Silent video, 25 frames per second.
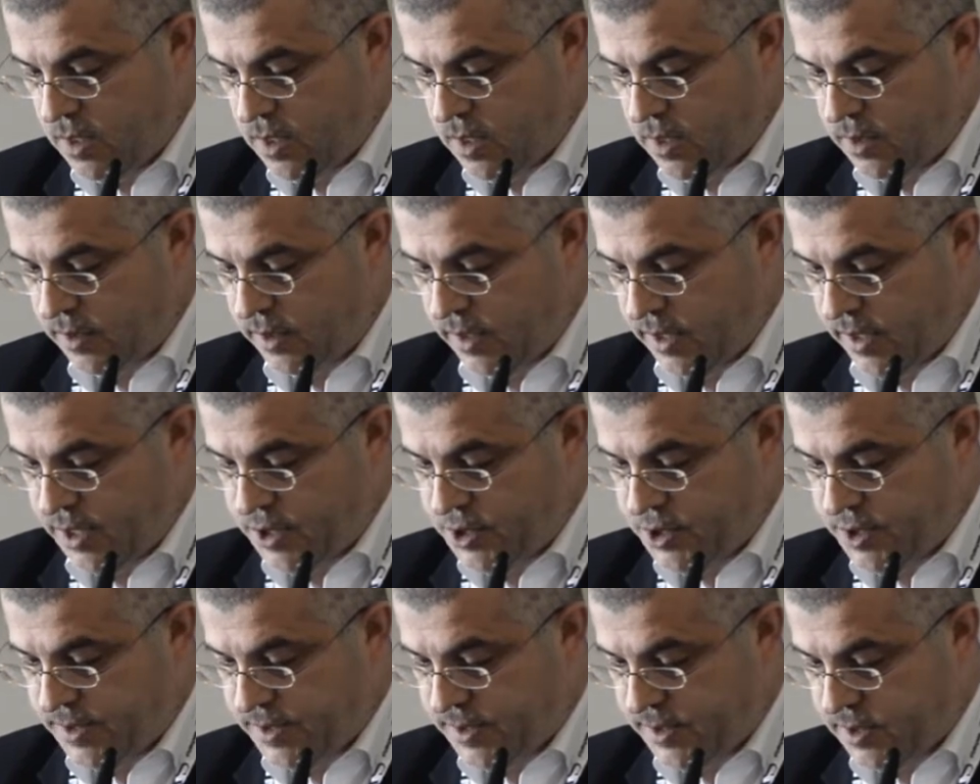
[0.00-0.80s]

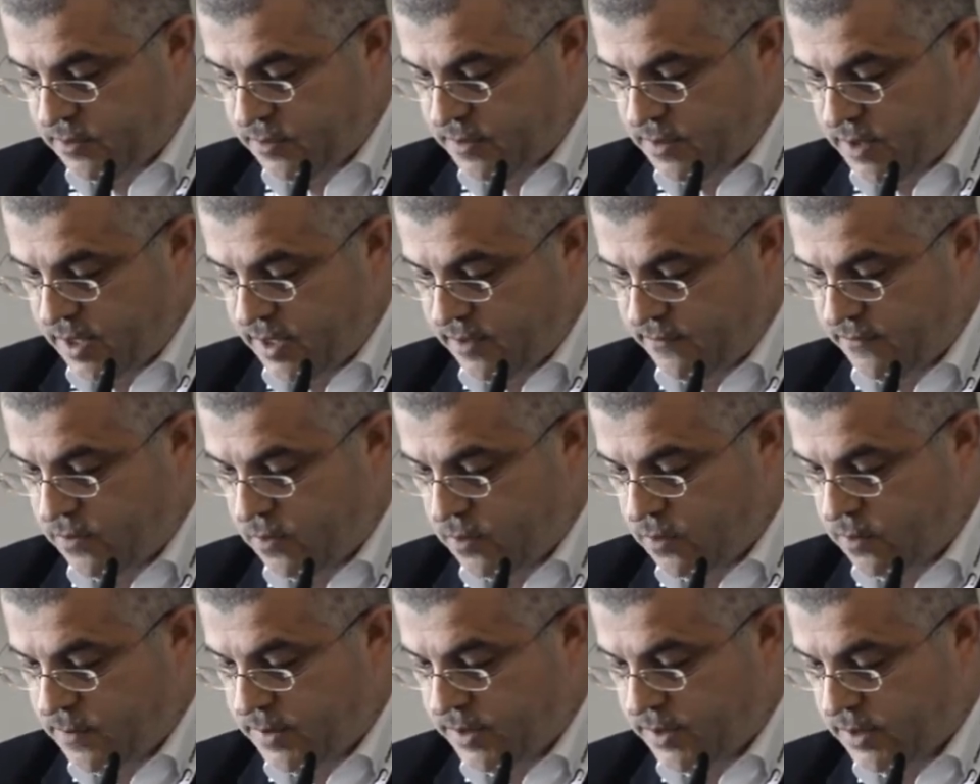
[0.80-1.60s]
relations to their
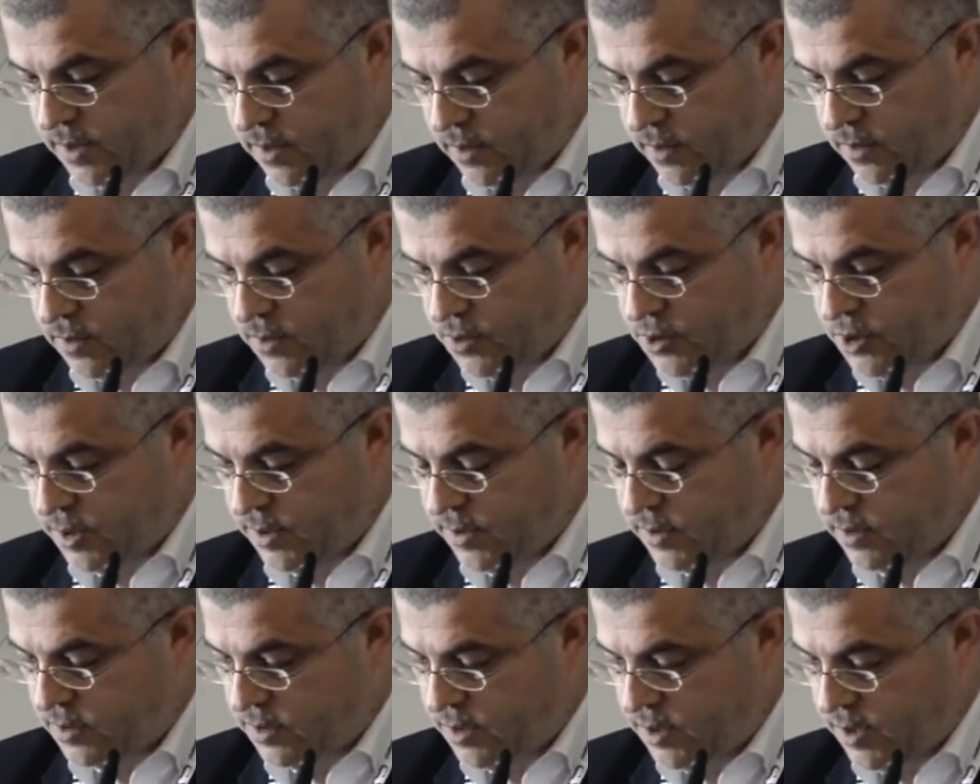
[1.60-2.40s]
former
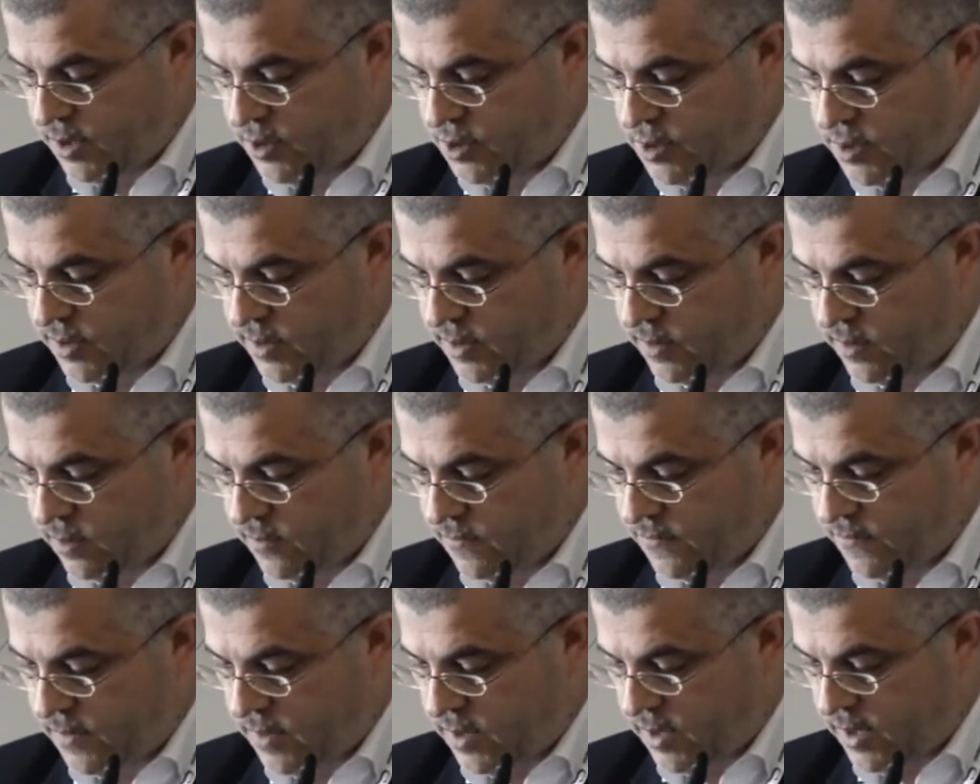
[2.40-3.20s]
theological teacher
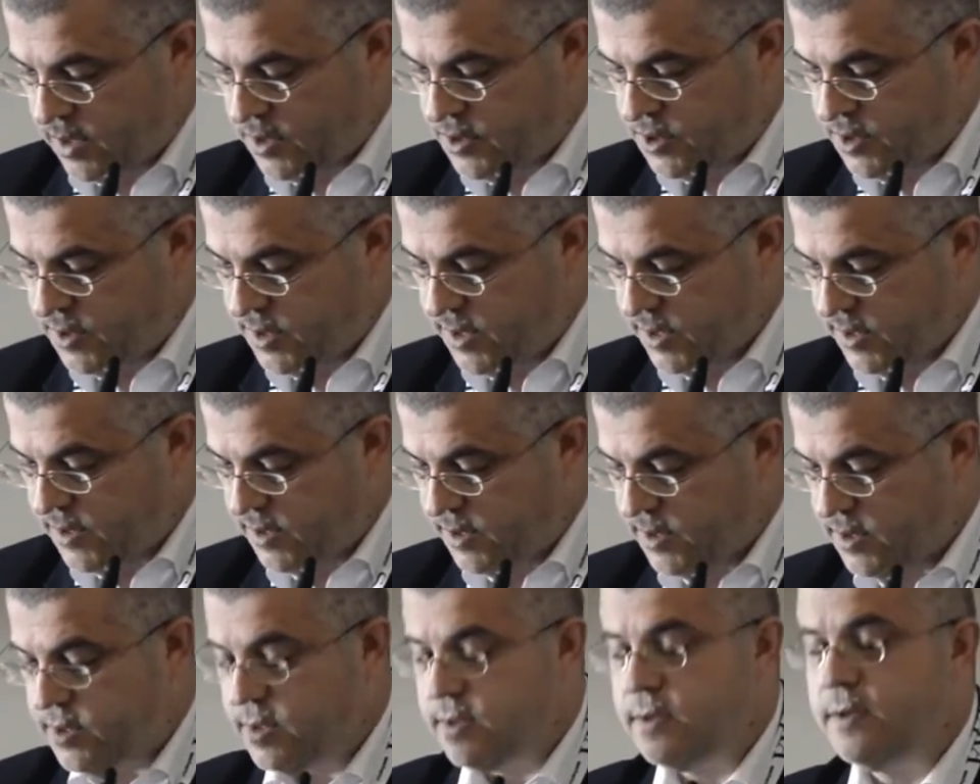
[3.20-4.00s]
of
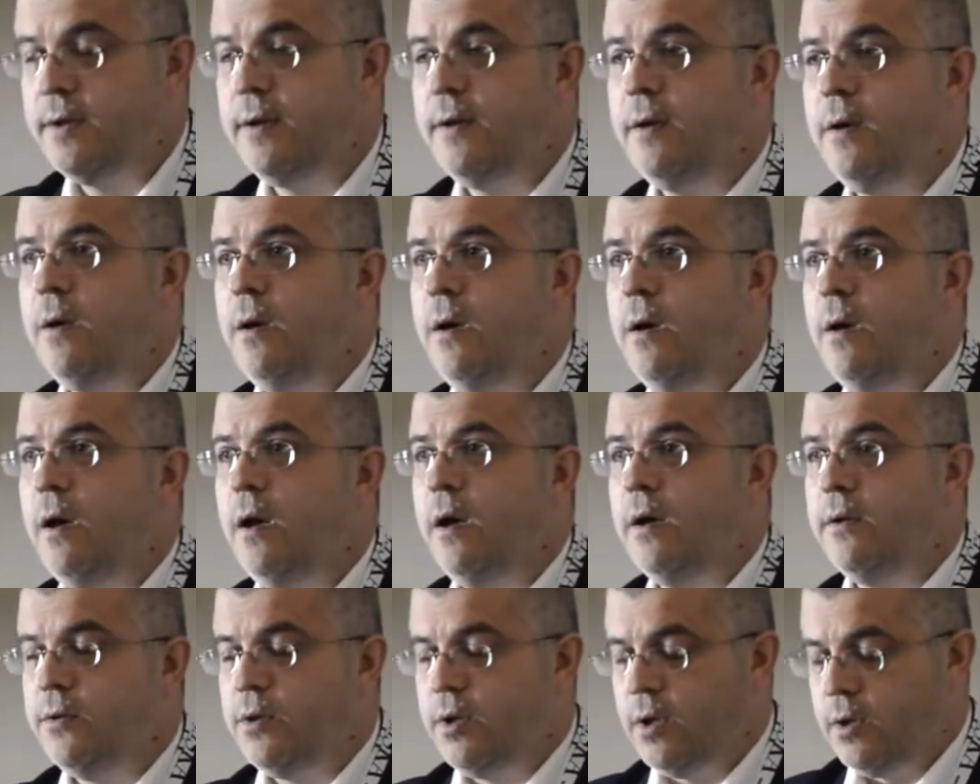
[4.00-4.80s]
exegesis
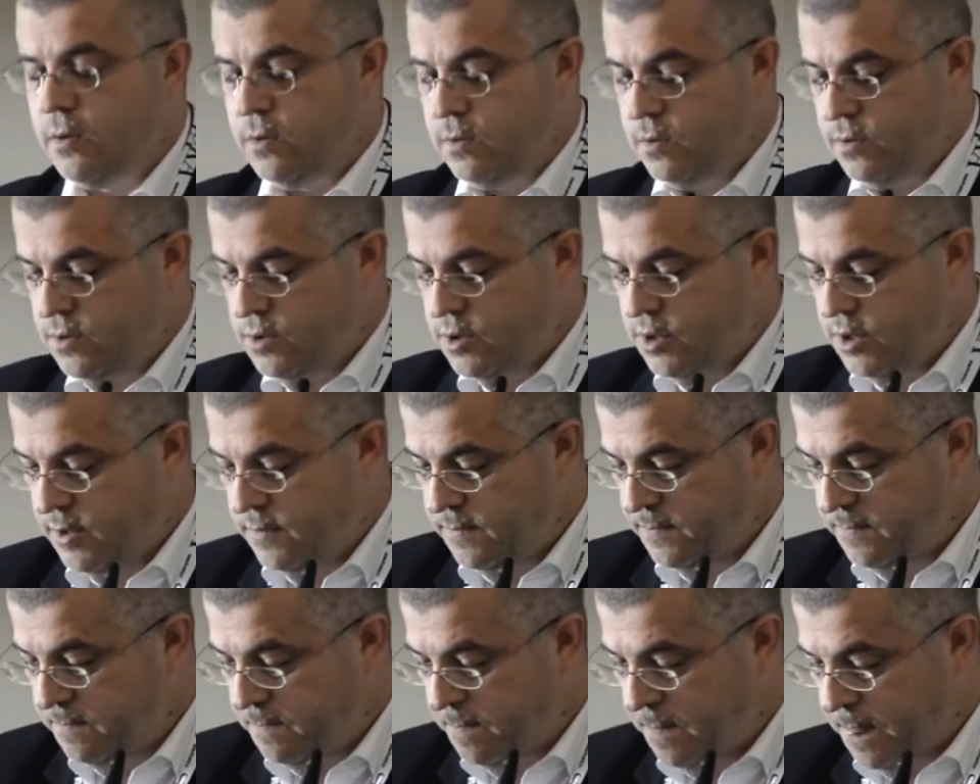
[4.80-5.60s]
and theology,
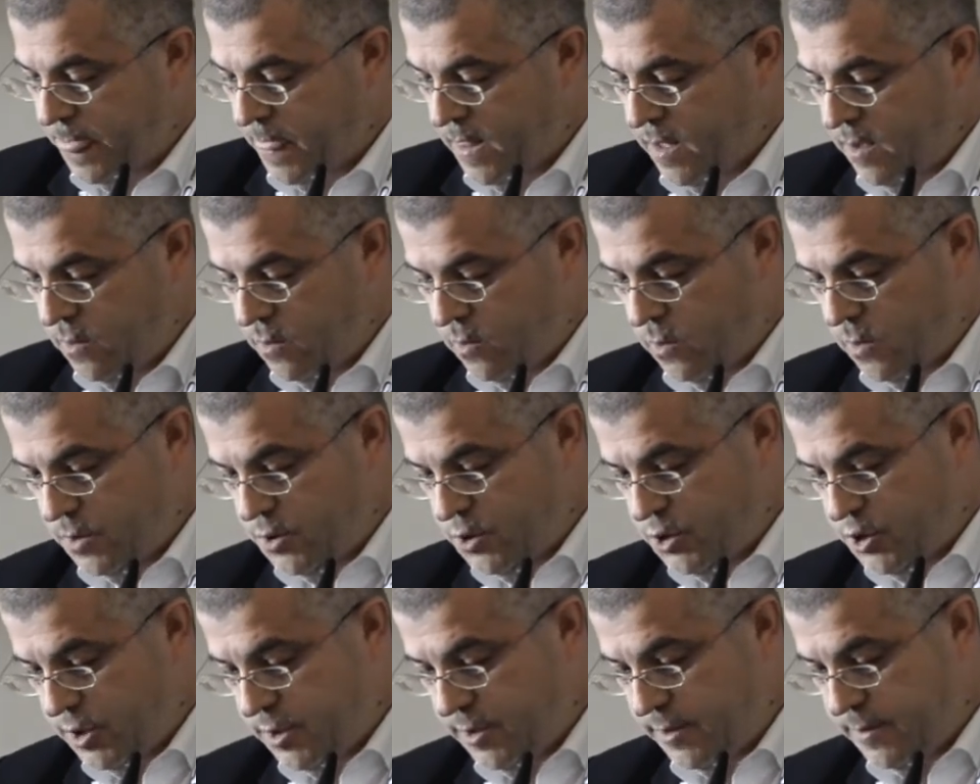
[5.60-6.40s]

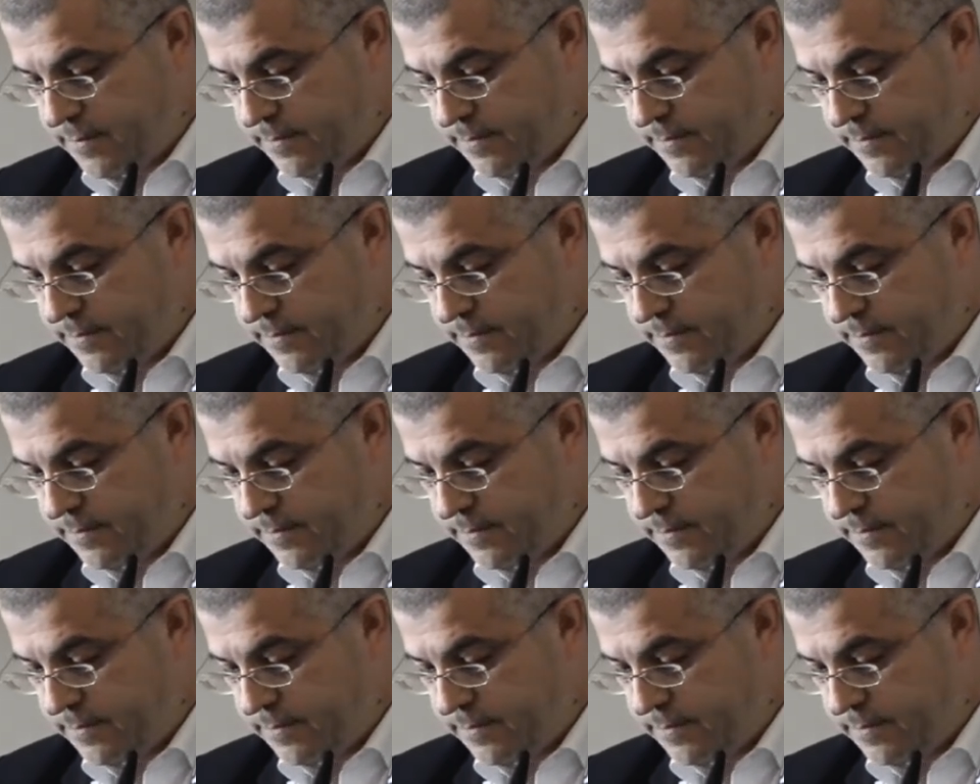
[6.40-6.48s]
Origen.